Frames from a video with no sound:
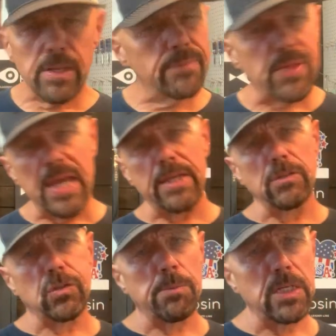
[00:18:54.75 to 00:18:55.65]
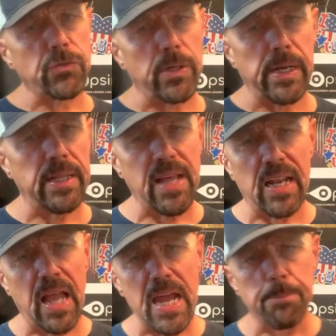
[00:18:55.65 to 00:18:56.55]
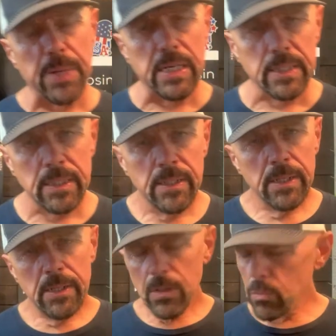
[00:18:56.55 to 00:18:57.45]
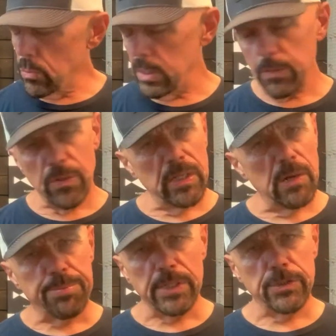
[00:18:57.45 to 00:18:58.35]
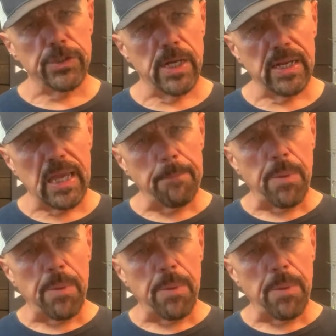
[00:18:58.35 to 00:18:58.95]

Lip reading: and thank you so much for hitting that like button. Really, really appreciate it. Keep